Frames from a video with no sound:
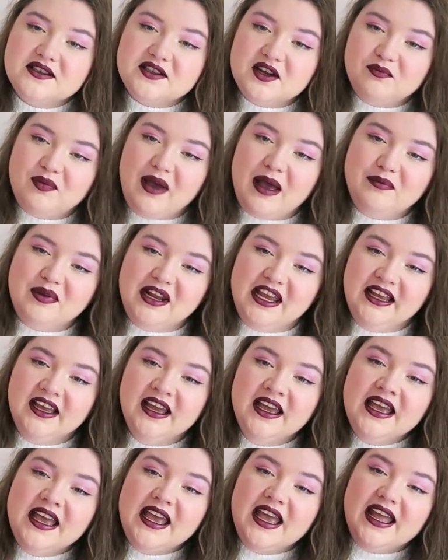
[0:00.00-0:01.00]
to stop babbling.
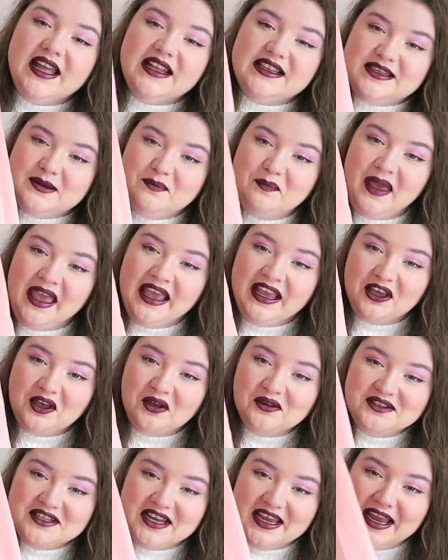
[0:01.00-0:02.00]
It's a pink
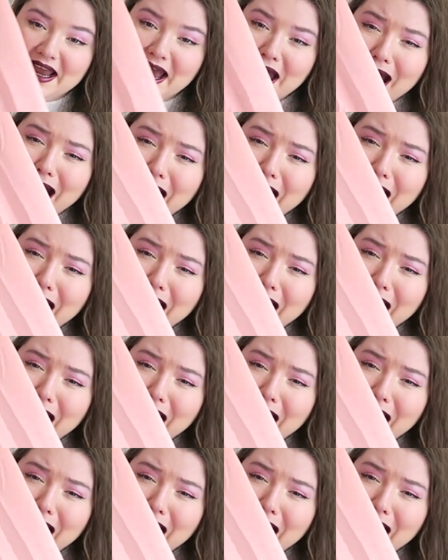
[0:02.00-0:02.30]
hoodie.